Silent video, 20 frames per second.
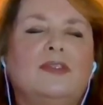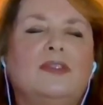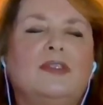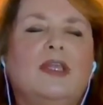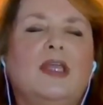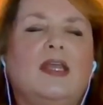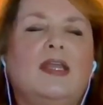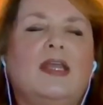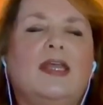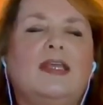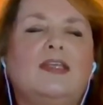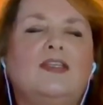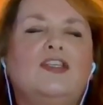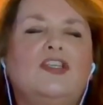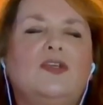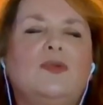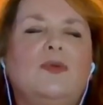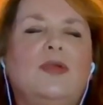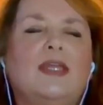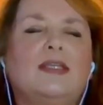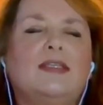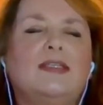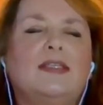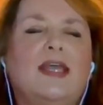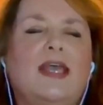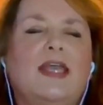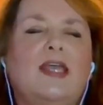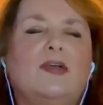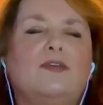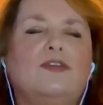And as you
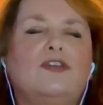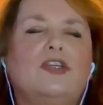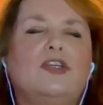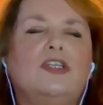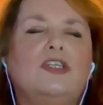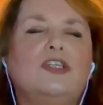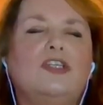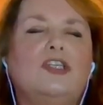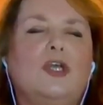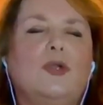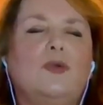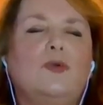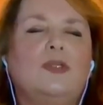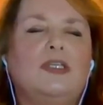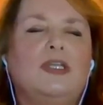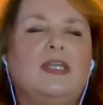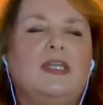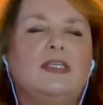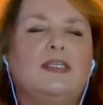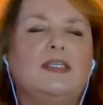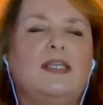exhale, just notice,